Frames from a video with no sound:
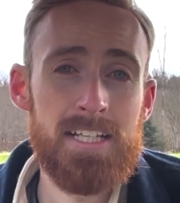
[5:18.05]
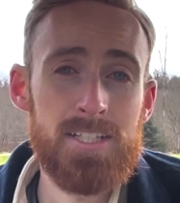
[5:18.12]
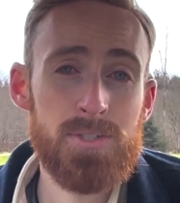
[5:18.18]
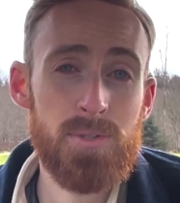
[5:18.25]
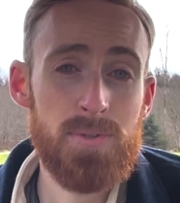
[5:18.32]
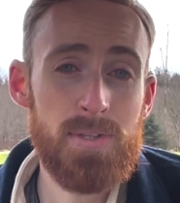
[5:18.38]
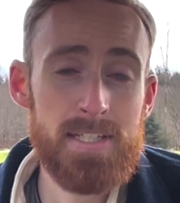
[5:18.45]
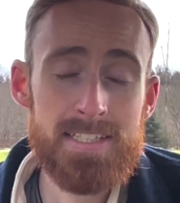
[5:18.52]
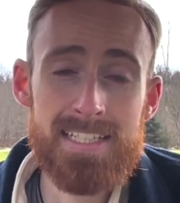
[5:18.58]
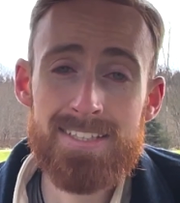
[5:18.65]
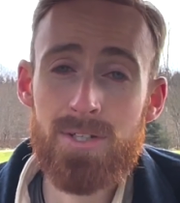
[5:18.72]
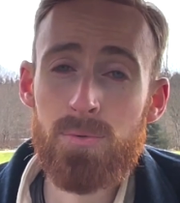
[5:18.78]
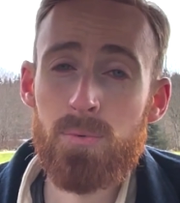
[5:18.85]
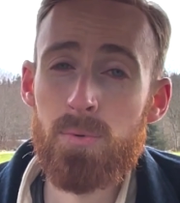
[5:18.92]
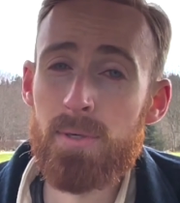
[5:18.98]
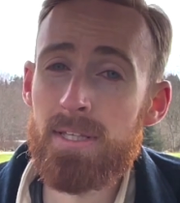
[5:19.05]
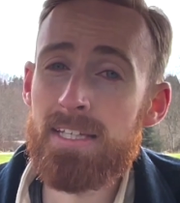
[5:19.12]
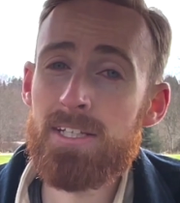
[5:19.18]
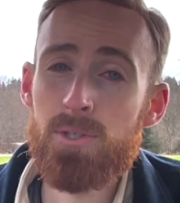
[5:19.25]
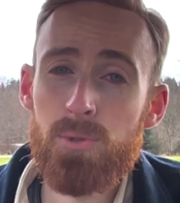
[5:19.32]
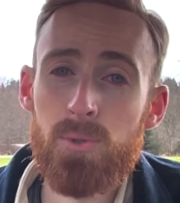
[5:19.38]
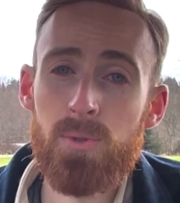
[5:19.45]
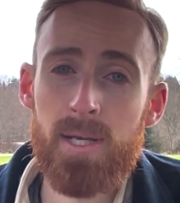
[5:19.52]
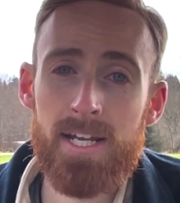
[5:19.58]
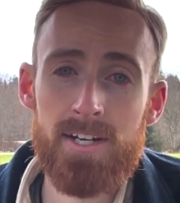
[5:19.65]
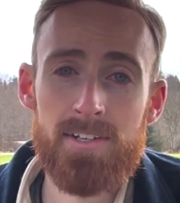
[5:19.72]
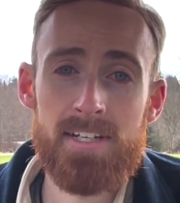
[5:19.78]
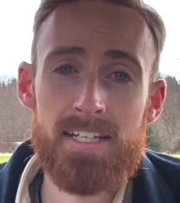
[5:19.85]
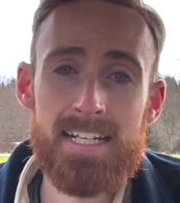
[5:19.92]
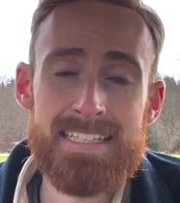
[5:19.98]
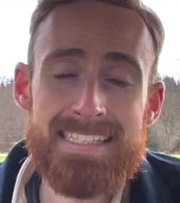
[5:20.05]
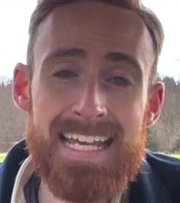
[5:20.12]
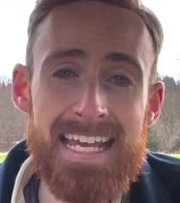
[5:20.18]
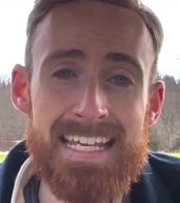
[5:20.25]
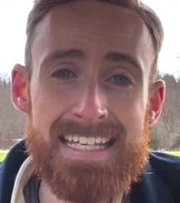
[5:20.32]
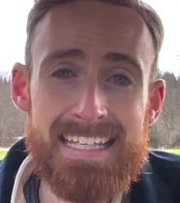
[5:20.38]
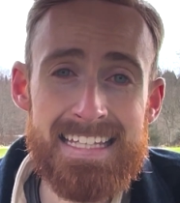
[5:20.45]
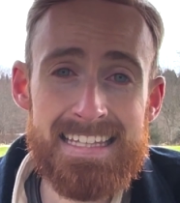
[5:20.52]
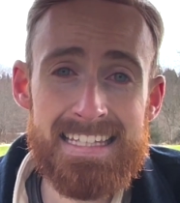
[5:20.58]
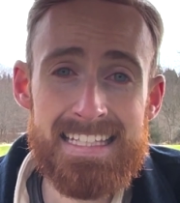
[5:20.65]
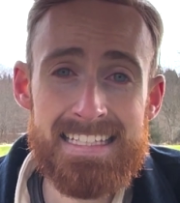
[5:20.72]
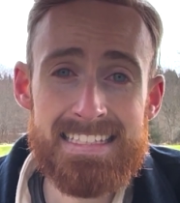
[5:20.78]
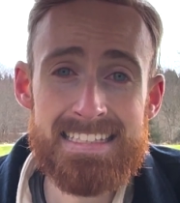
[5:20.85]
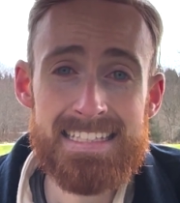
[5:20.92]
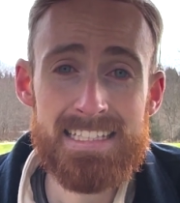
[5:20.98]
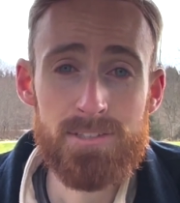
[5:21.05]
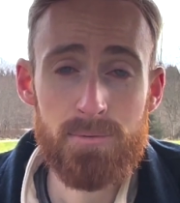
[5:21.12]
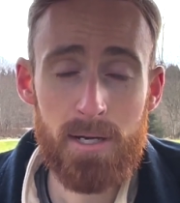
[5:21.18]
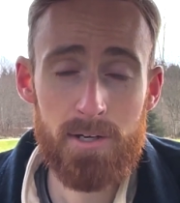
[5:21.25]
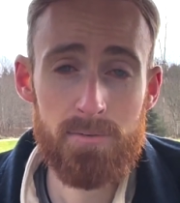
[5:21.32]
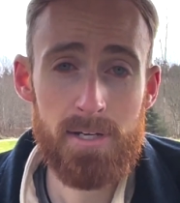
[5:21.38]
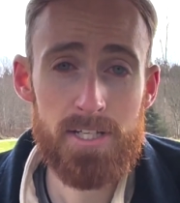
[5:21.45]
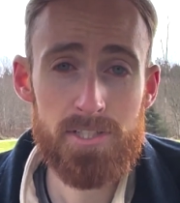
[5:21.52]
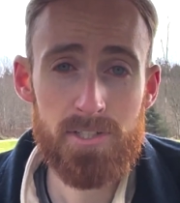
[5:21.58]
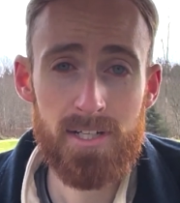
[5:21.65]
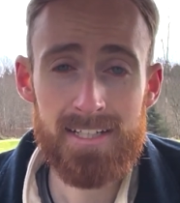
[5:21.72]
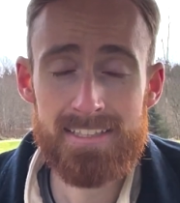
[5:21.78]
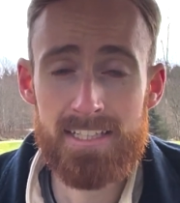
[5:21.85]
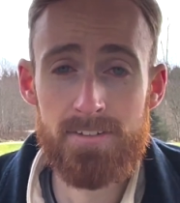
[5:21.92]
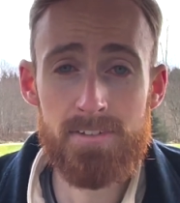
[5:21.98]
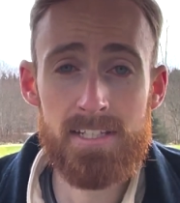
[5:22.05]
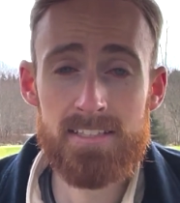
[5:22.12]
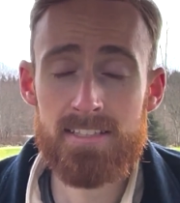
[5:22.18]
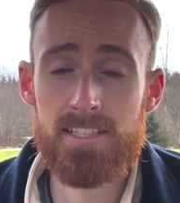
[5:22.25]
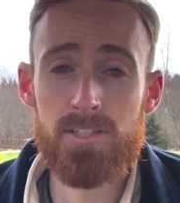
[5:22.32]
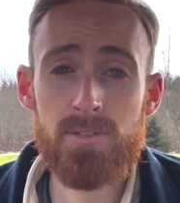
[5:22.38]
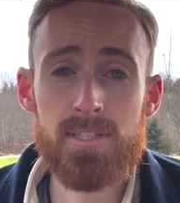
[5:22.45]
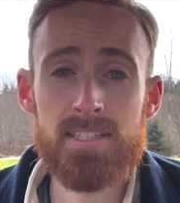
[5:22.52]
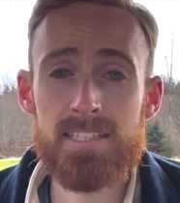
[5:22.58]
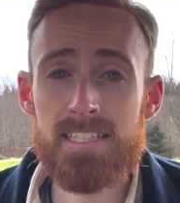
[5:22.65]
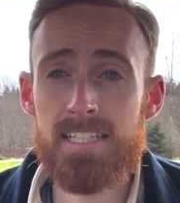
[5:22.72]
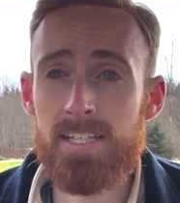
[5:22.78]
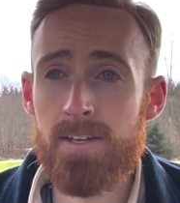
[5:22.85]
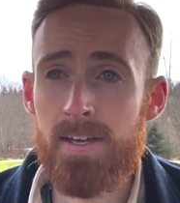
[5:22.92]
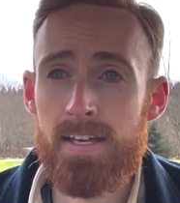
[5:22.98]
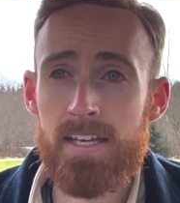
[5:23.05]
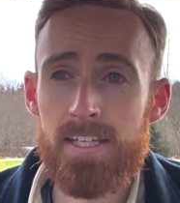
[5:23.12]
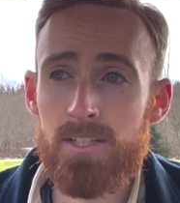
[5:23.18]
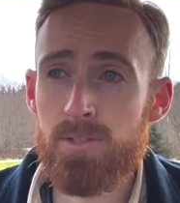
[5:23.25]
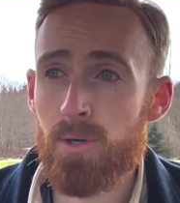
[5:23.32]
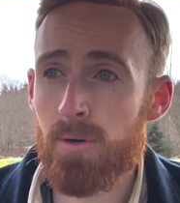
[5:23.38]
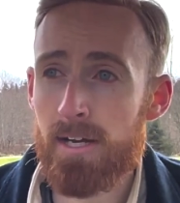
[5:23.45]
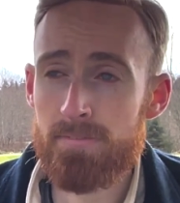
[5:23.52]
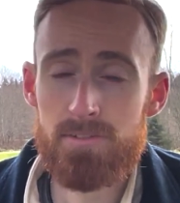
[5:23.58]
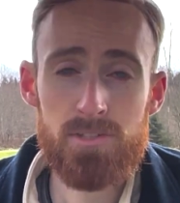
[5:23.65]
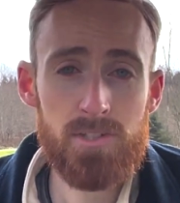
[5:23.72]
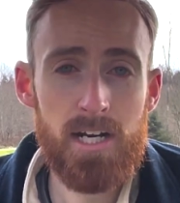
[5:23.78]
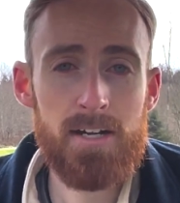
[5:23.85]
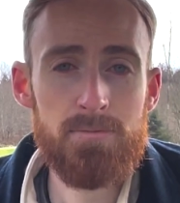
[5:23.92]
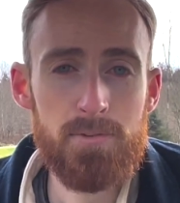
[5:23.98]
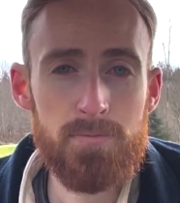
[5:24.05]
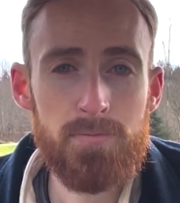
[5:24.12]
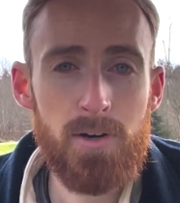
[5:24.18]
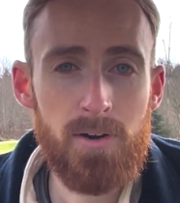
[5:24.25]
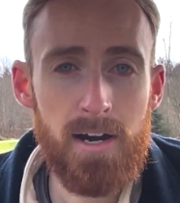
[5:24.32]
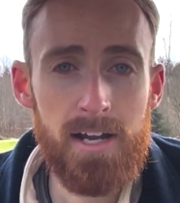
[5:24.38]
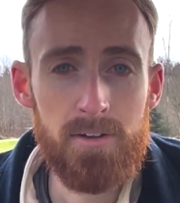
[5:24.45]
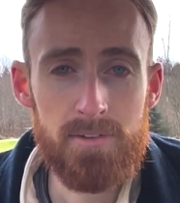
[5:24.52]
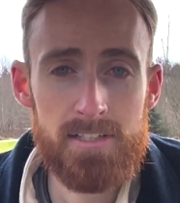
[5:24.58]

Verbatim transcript: So this is a really cool area to take in these, these recreational activities. And you can see you don't have to travel far out.